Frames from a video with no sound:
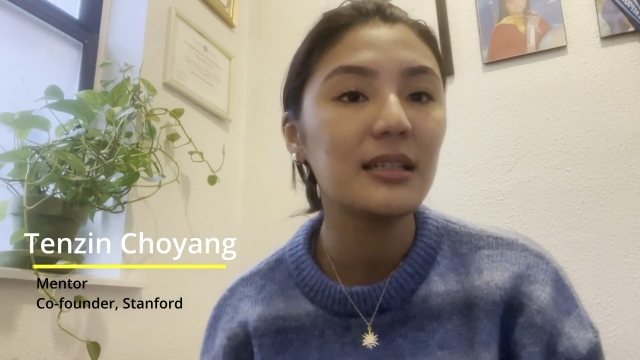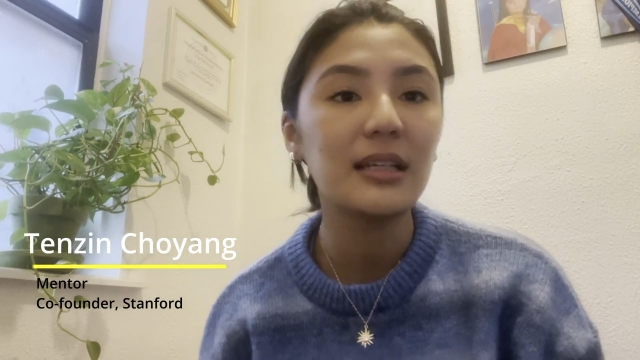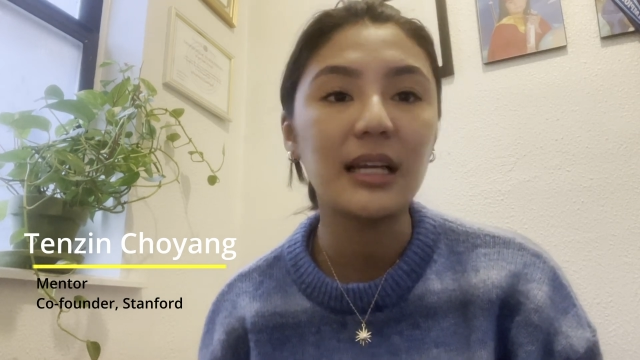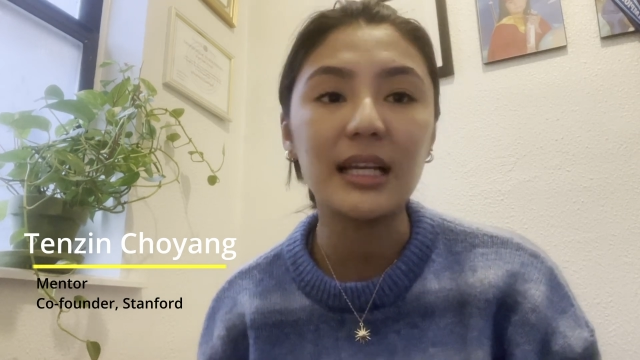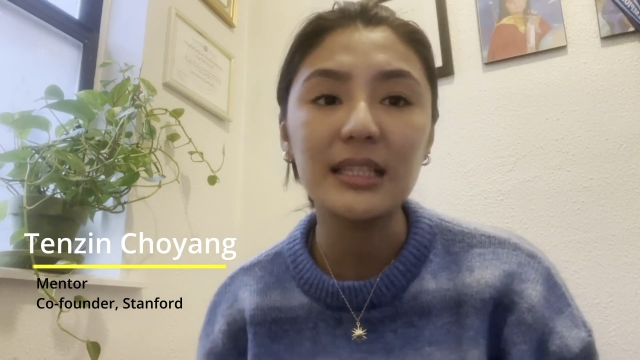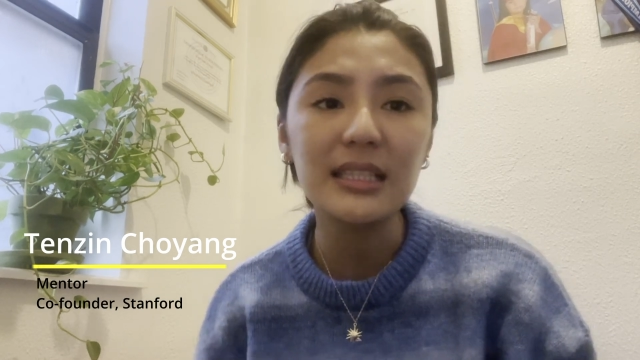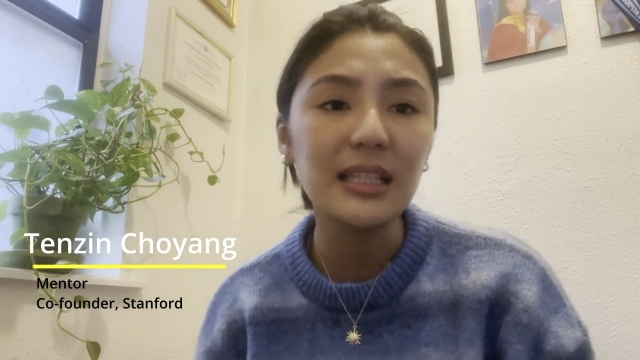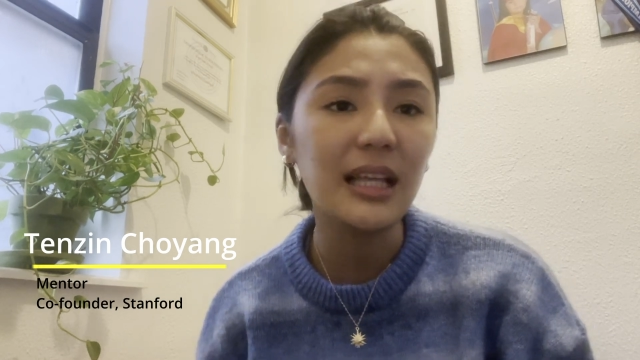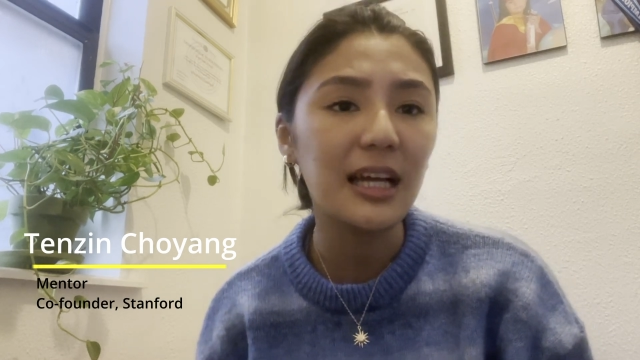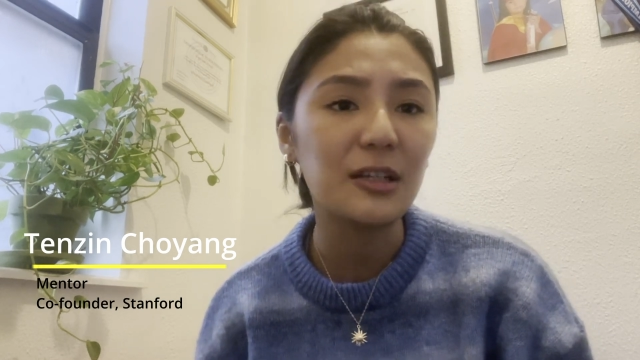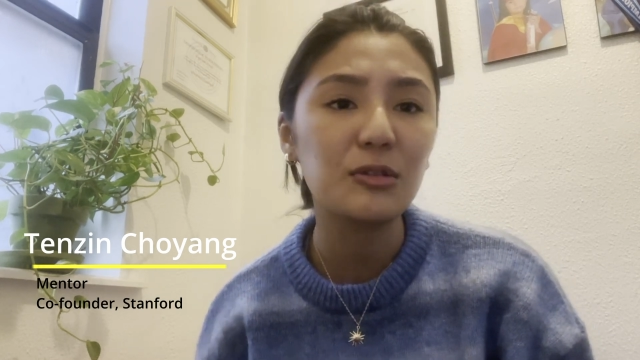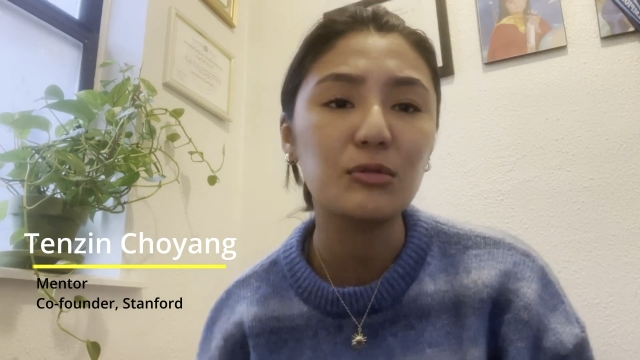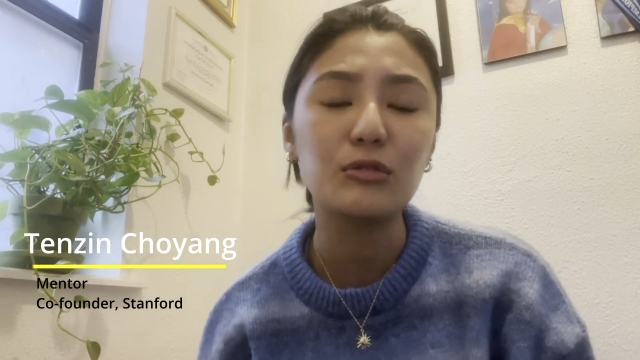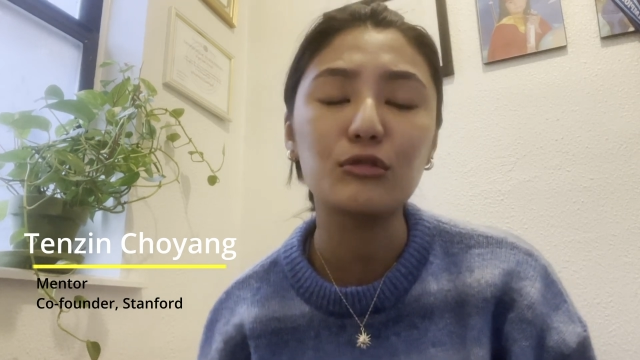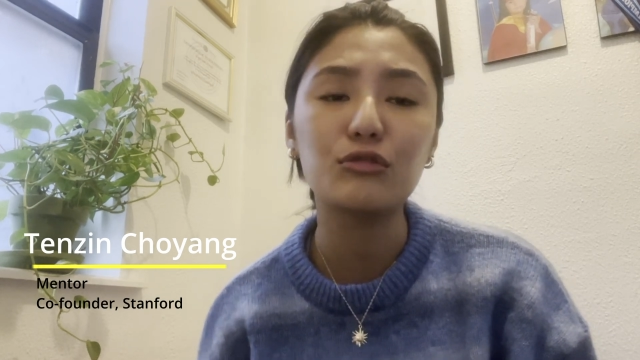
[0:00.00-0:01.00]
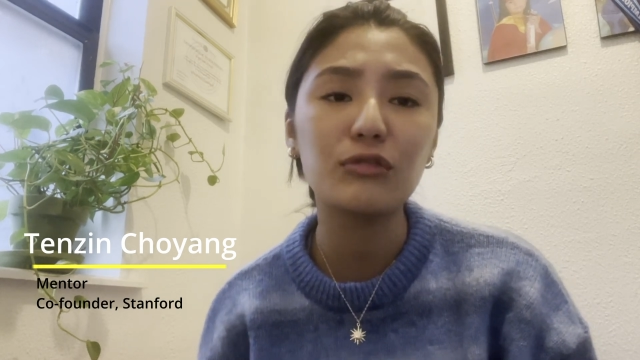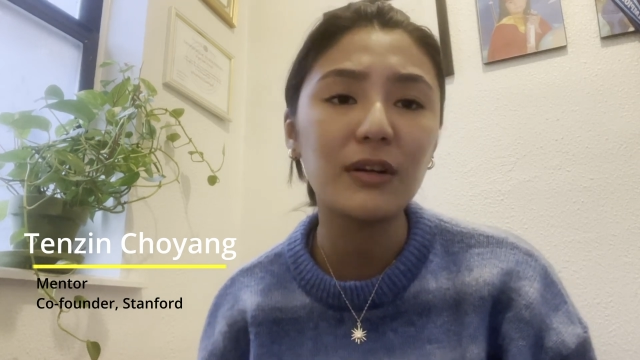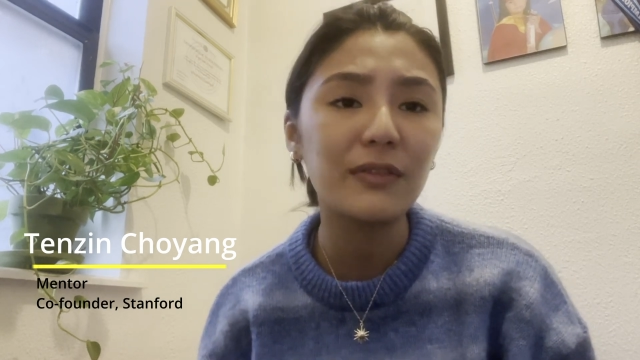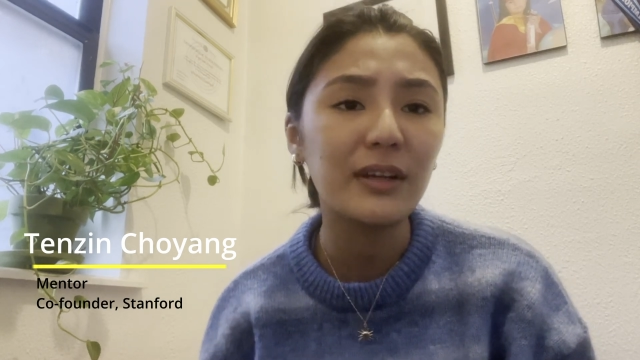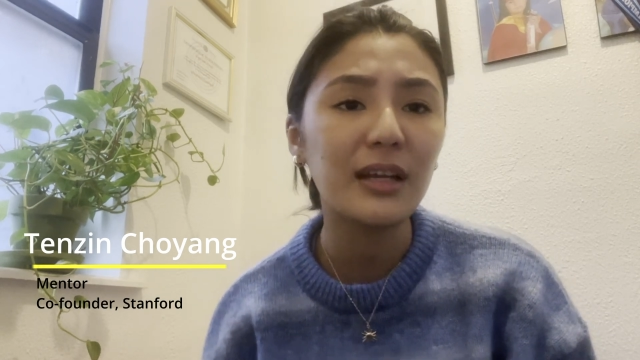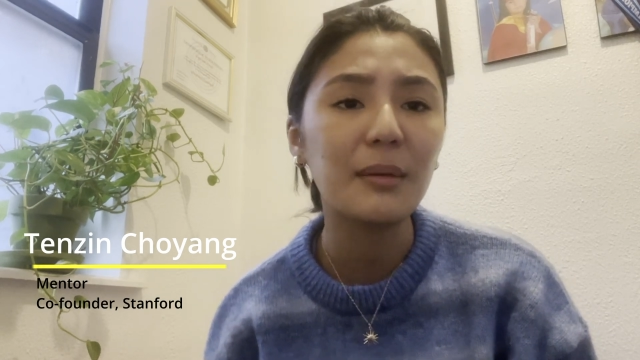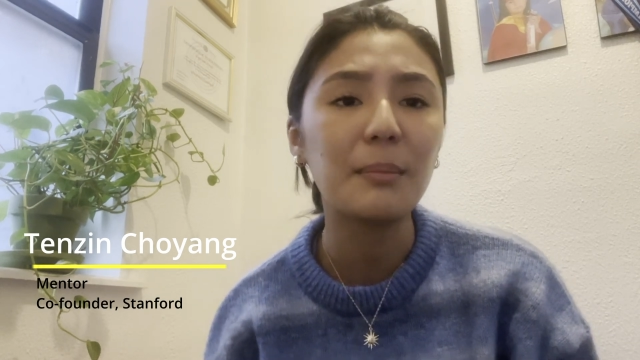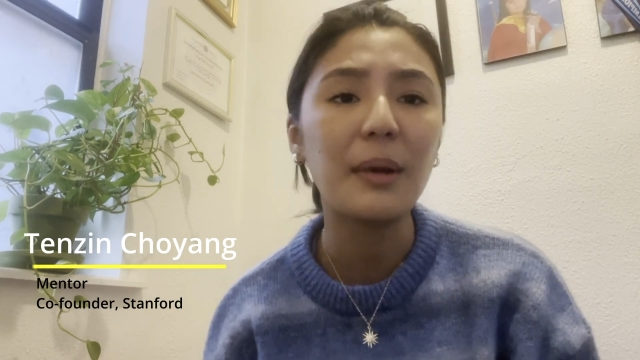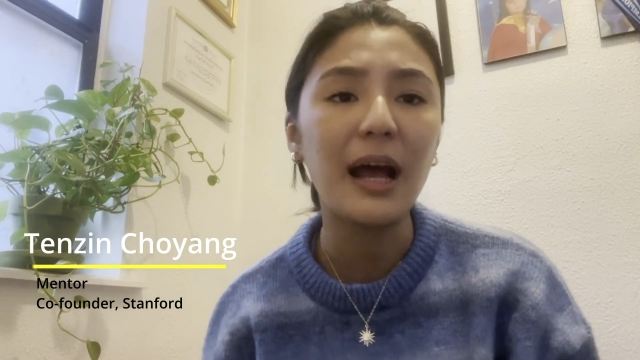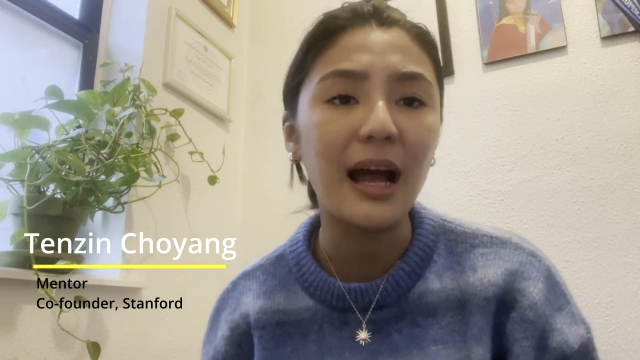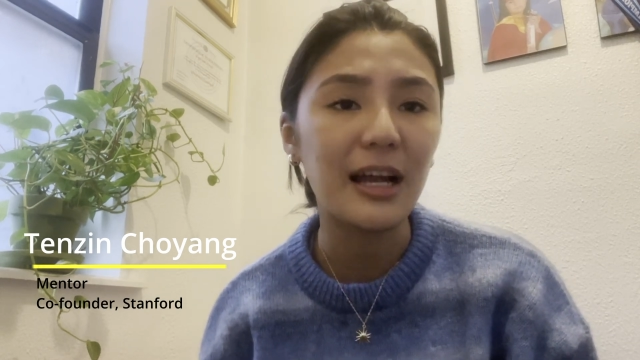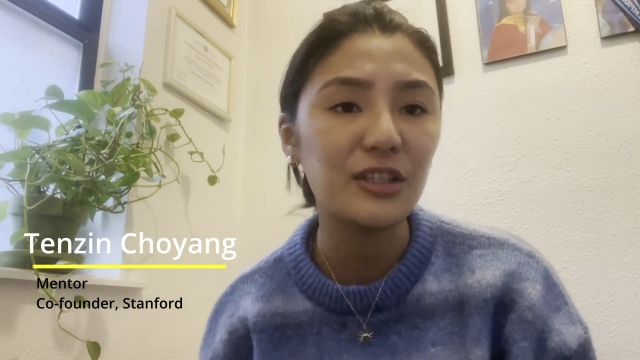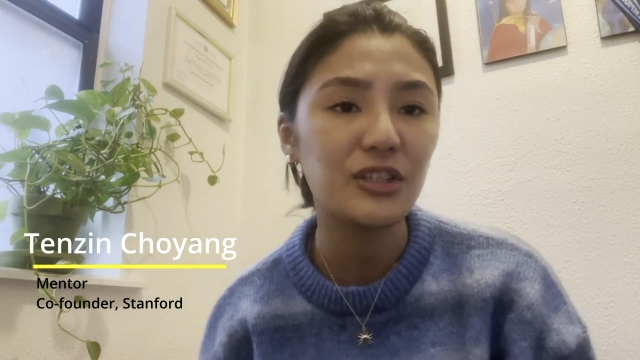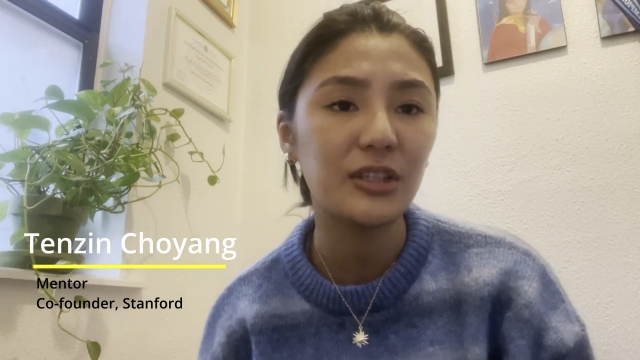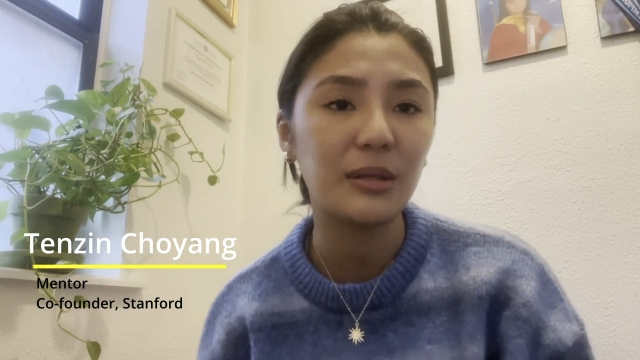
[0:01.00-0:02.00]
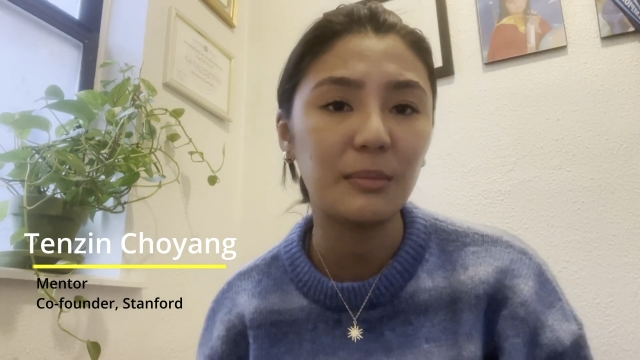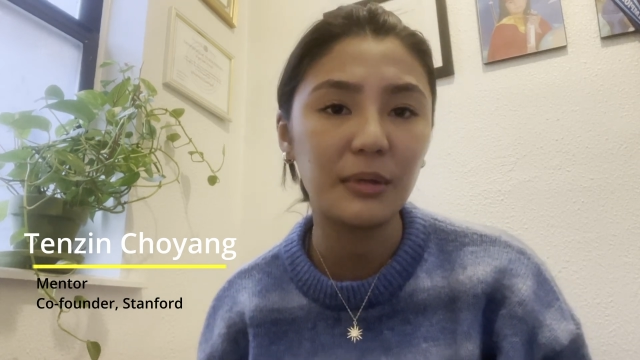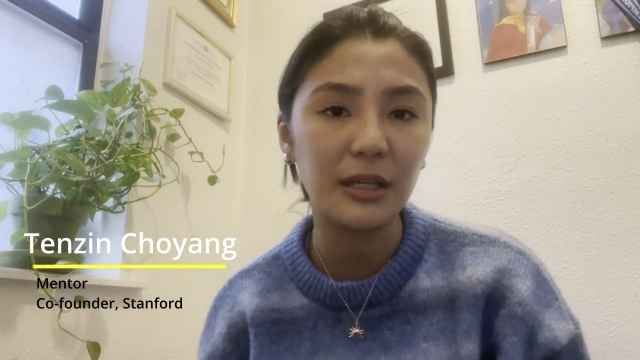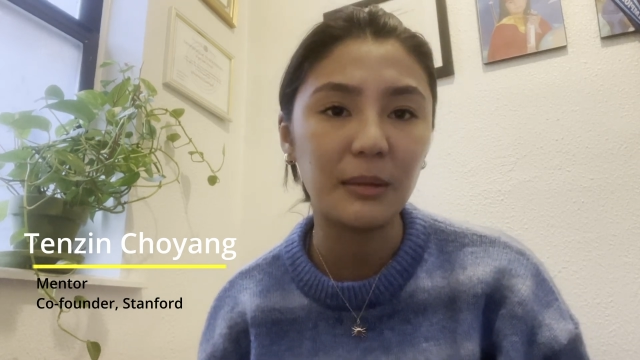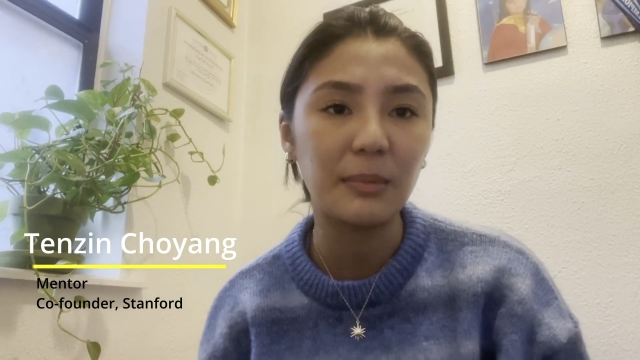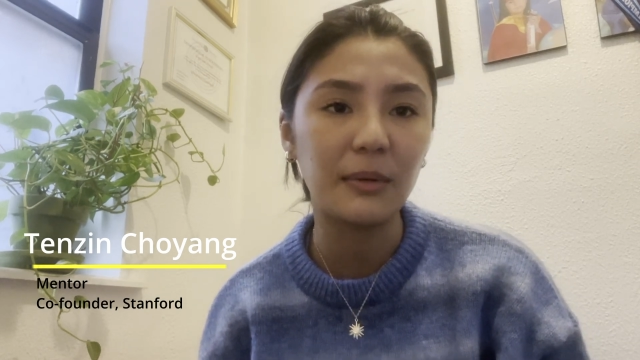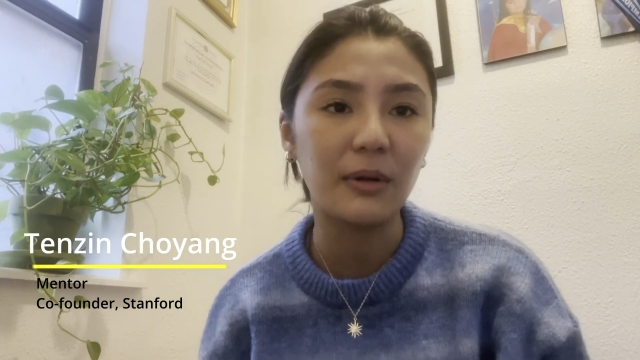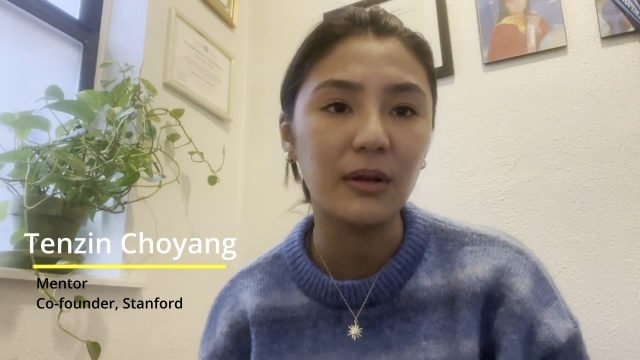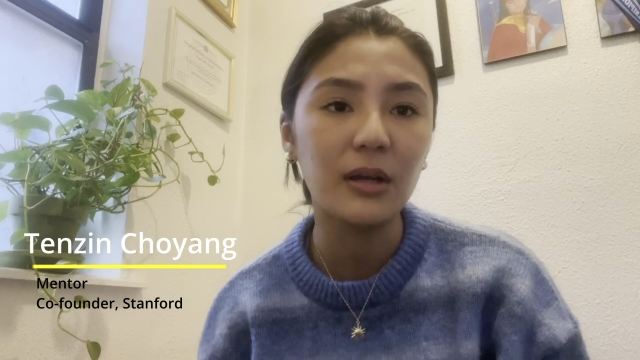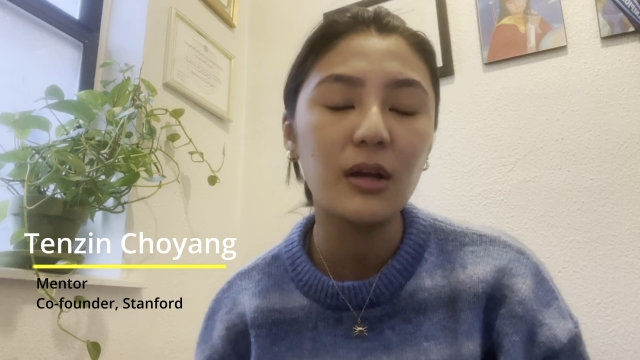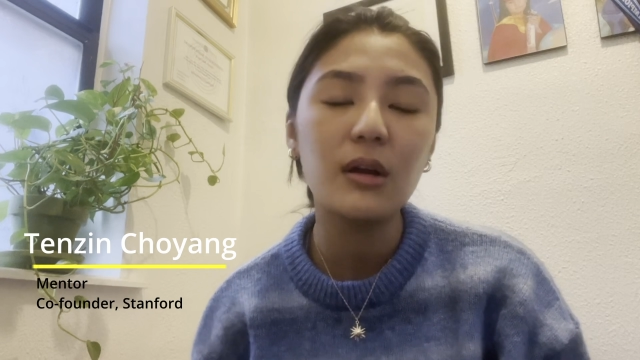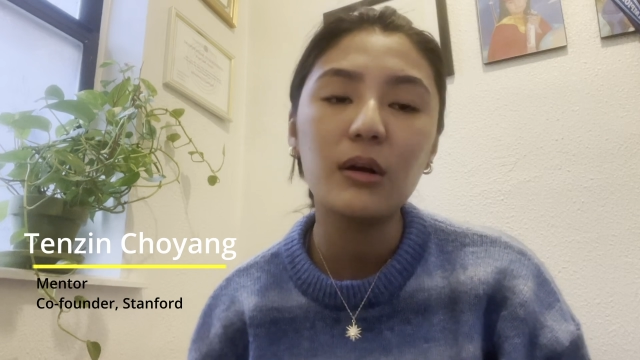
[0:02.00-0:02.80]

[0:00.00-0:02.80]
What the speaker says: intellectual, driven, and passionate people